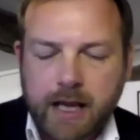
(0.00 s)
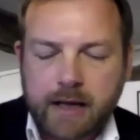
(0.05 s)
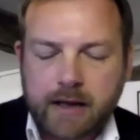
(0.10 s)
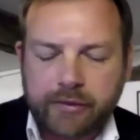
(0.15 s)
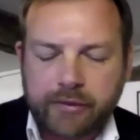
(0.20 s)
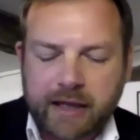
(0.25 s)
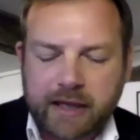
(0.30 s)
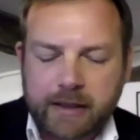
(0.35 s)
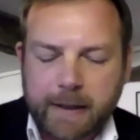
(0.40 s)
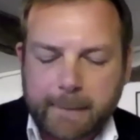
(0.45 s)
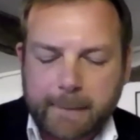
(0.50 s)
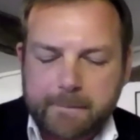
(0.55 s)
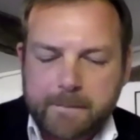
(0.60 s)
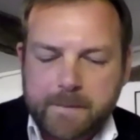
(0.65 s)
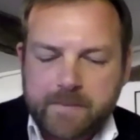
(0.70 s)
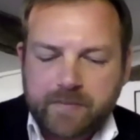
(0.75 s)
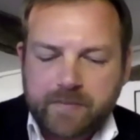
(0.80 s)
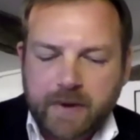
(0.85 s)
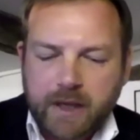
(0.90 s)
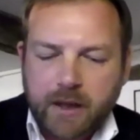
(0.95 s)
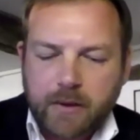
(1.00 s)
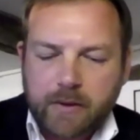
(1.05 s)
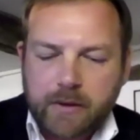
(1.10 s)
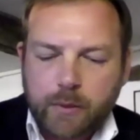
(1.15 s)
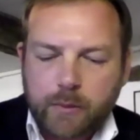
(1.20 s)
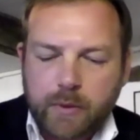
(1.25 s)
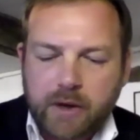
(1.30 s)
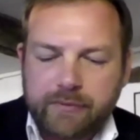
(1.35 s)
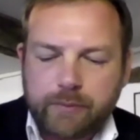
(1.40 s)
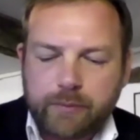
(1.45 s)
And I think
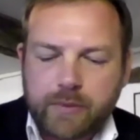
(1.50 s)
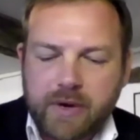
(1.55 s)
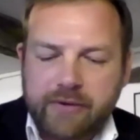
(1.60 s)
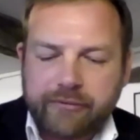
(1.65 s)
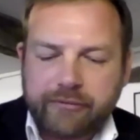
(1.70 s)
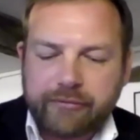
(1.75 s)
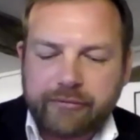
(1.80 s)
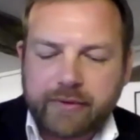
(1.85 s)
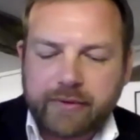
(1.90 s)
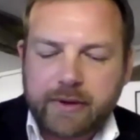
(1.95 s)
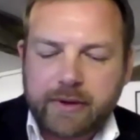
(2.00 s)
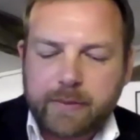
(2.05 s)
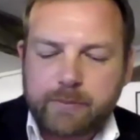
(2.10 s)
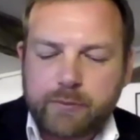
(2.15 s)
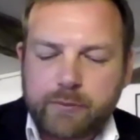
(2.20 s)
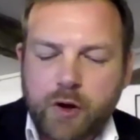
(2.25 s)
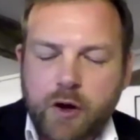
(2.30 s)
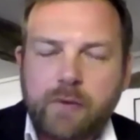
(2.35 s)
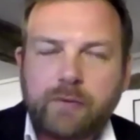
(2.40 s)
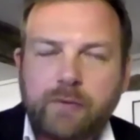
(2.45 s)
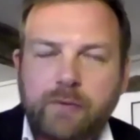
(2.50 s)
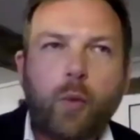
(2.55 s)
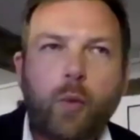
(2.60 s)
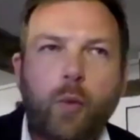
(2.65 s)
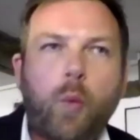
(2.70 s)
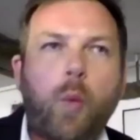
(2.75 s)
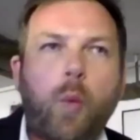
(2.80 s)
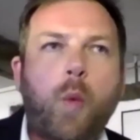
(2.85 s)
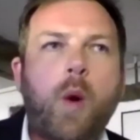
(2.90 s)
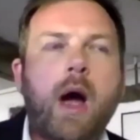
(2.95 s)
we've moved
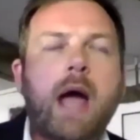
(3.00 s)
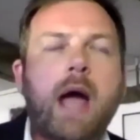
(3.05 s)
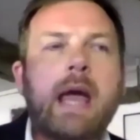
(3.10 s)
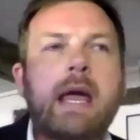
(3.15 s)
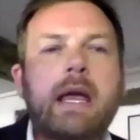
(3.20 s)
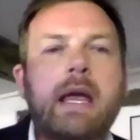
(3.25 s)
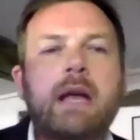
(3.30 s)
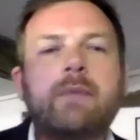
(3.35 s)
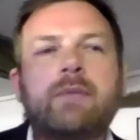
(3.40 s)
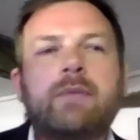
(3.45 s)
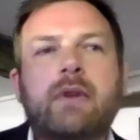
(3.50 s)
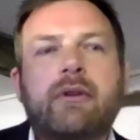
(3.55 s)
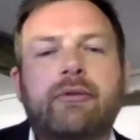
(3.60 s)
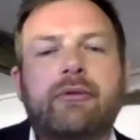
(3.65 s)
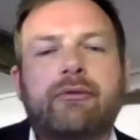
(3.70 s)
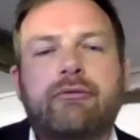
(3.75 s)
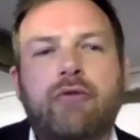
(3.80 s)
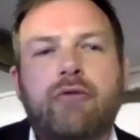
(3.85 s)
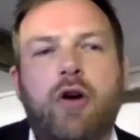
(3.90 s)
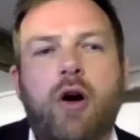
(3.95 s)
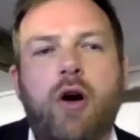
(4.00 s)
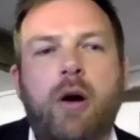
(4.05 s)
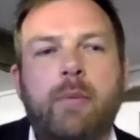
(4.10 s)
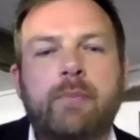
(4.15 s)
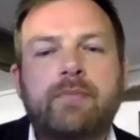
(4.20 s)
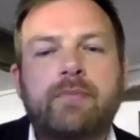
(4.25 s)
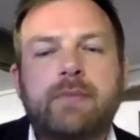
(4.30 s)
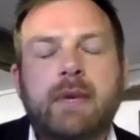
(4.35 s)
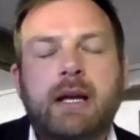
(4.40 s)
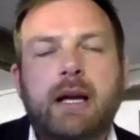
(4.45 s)
away
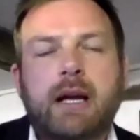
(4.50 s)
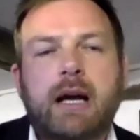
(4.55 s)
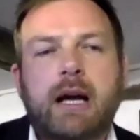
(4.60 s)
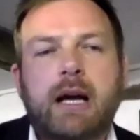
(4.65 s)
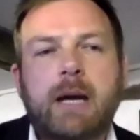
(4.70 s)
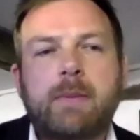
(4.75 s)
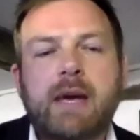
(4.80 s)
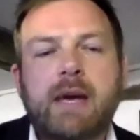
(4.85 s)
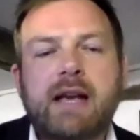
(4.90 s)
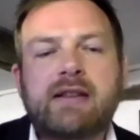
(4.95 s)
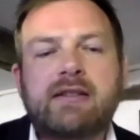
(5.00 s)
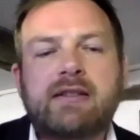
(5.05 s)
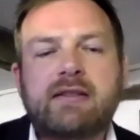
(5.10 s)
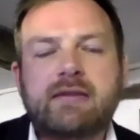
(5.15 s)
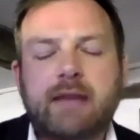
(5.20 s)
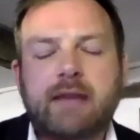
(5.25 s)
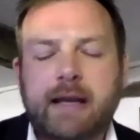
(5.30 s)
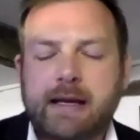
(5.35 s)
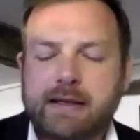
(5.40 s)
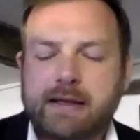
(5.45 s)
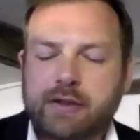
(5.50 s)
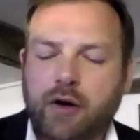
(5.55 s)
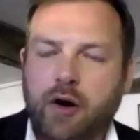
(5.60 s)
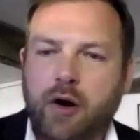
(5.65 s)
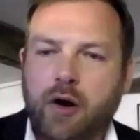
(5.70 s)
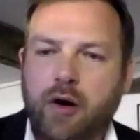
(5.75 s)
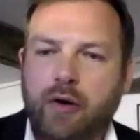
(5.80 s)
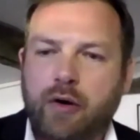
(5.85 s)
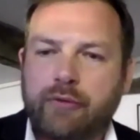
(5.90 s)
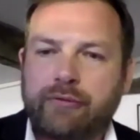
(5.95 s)
from a state
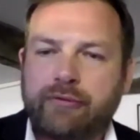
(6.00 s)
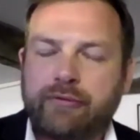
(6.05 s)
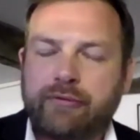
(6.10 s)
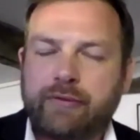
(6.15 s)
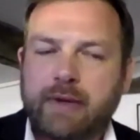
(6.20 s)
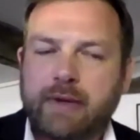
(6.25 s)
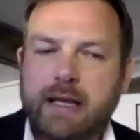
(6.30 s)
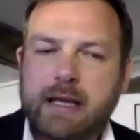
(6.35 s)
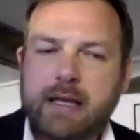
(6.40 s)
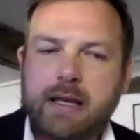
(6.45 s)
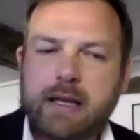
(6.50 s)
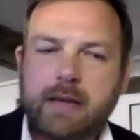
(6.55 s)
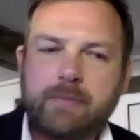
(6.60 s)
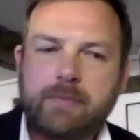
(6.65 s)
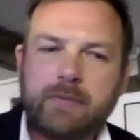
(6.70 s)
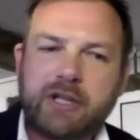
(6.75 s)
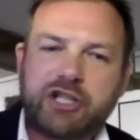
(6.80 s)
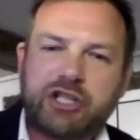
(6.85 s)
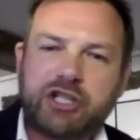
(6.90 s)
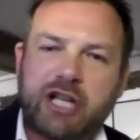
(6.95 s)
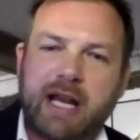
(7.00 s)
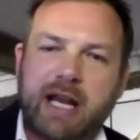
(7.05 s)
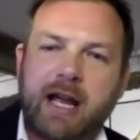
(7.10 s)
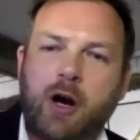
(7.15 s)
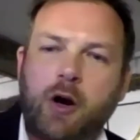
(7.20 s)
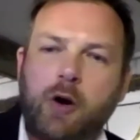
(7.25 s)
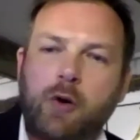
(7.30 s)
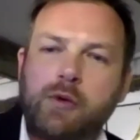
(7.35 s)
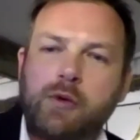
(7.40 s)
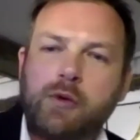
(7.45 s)
of
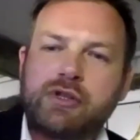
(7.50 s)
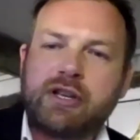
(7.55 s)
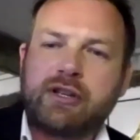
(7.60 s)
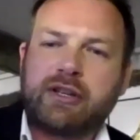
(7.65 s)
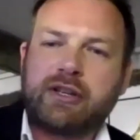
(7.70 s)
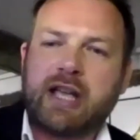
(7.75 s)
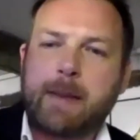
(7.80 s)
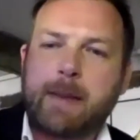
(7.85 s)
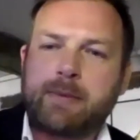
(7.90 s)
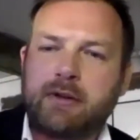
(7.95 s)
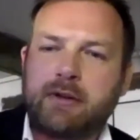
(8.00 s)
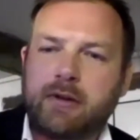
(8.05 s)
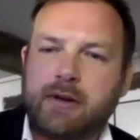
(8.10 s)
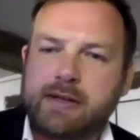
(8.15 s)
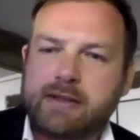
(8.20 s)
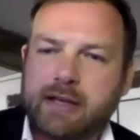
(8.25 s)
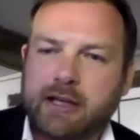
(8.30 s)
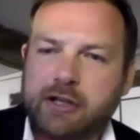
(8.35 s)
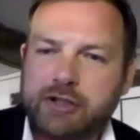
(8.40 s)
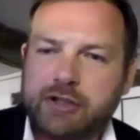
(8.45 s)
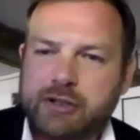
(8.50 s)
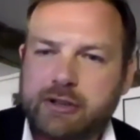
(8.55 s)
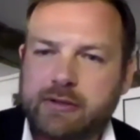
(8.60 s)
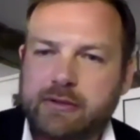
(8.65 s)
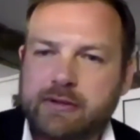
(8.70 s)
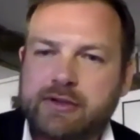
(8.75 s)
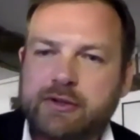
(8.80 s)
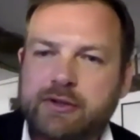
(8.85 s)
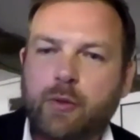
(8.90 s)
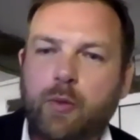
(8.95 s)
shareholder
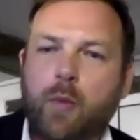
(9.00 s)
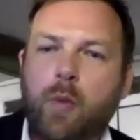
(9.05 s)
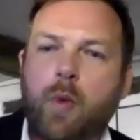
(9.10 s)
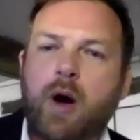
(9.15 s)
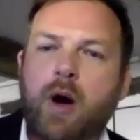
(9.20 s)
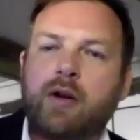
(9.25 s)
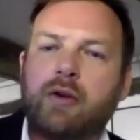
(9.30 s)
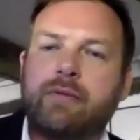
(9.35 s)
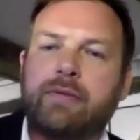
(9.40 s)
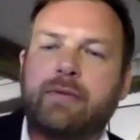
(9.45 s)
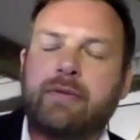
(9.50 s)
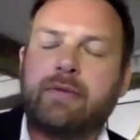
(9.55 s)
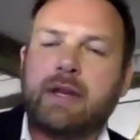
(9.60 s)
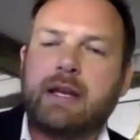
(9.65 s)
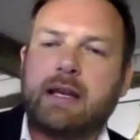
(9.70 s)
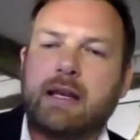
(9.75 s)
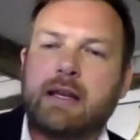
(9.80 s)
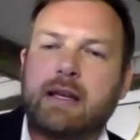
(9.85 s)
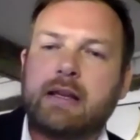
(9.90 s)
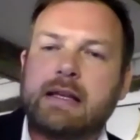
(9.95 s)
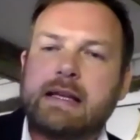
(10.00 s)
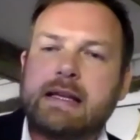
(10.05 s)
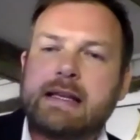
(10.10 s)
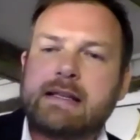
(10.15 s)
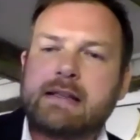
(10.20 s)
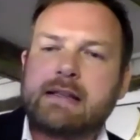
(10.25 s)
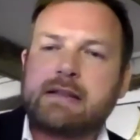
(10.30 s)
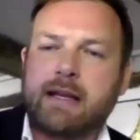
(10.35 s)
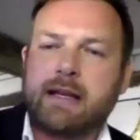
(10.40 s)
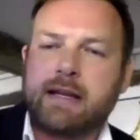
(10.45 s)
capitalization to one of the
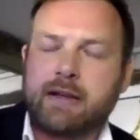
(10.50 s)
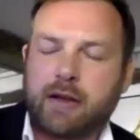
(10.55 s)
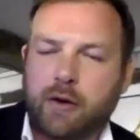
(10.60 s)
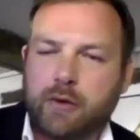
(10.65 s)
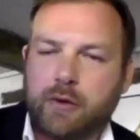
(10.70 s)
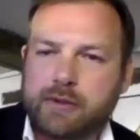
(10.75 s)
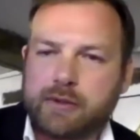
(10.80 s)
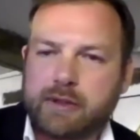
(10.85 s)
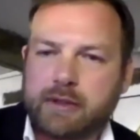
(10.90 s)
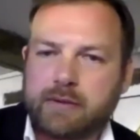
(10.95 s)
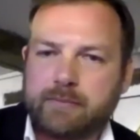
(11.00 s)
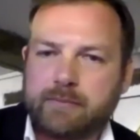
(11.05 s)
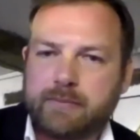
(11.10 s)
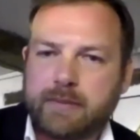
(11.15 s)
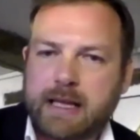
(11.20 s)
stakeholder.